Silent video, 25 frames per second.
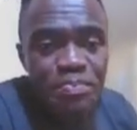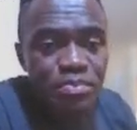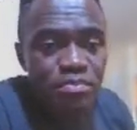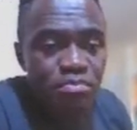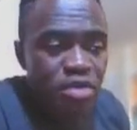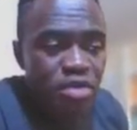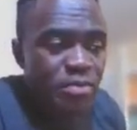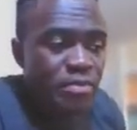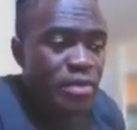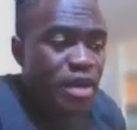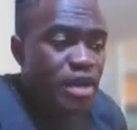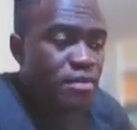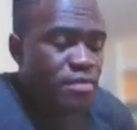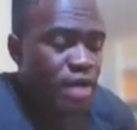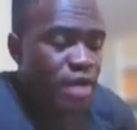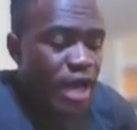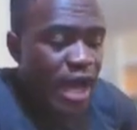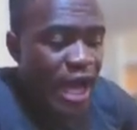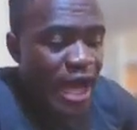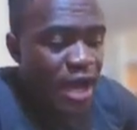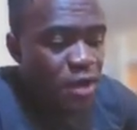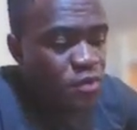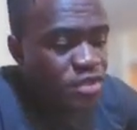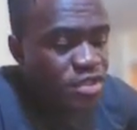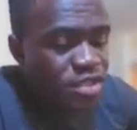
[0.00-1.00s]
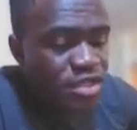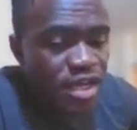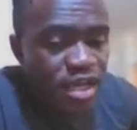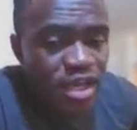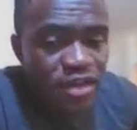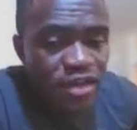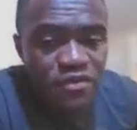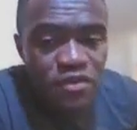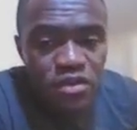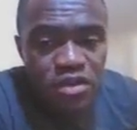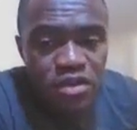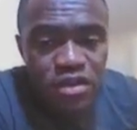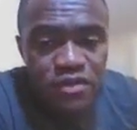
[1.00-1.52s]
But may, I would say
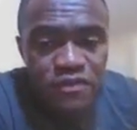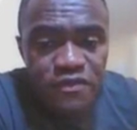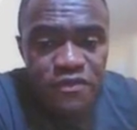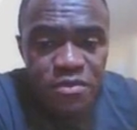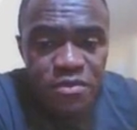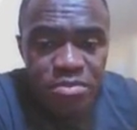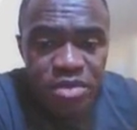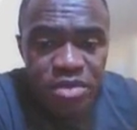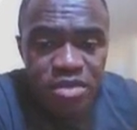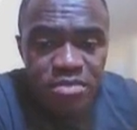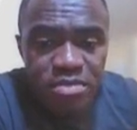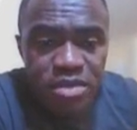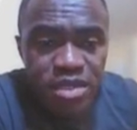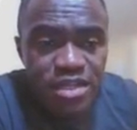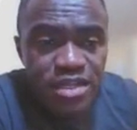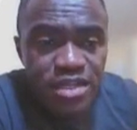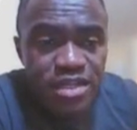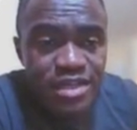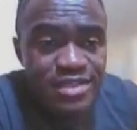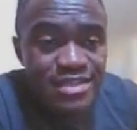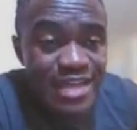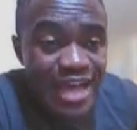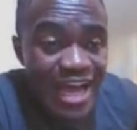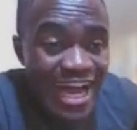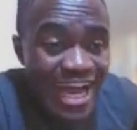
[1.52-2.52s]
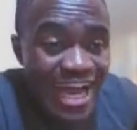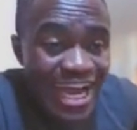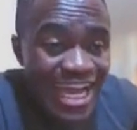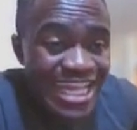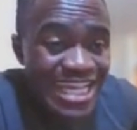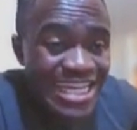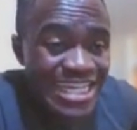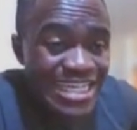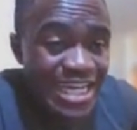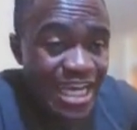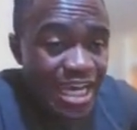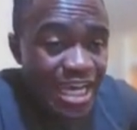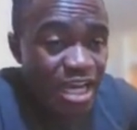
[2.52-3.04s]
if you're looking for B two B leads,
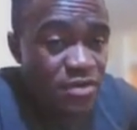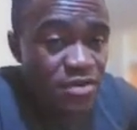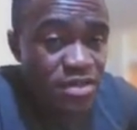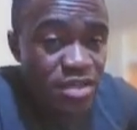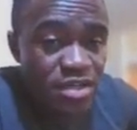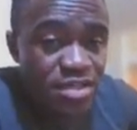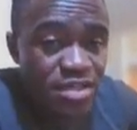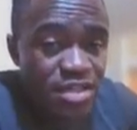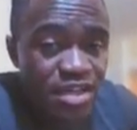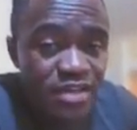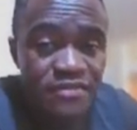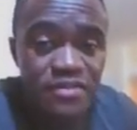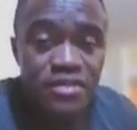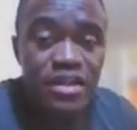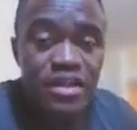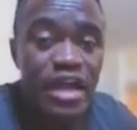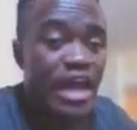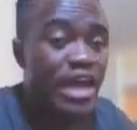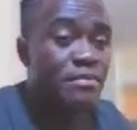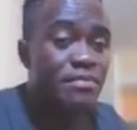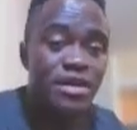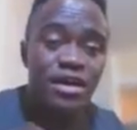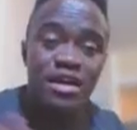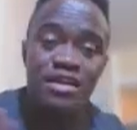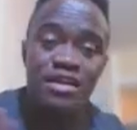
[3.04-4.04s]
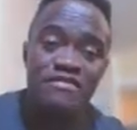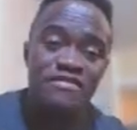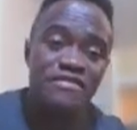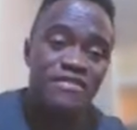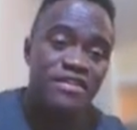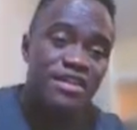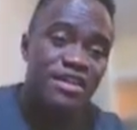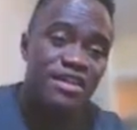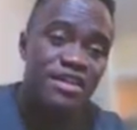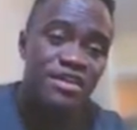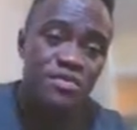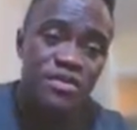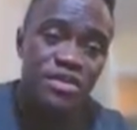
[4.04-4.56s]
highly check out D seven. I am not
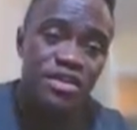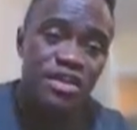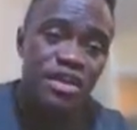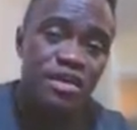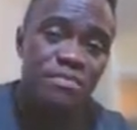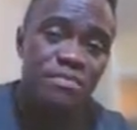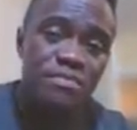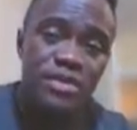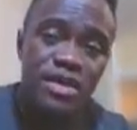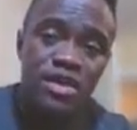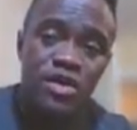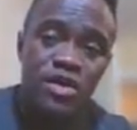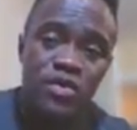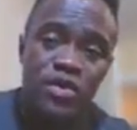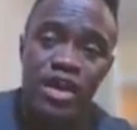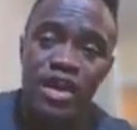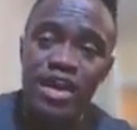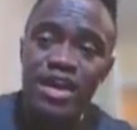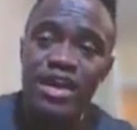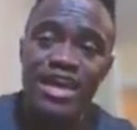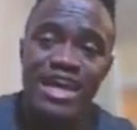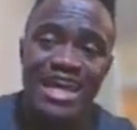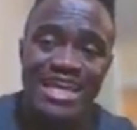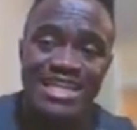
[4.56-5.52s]
affiliated with them. Okay.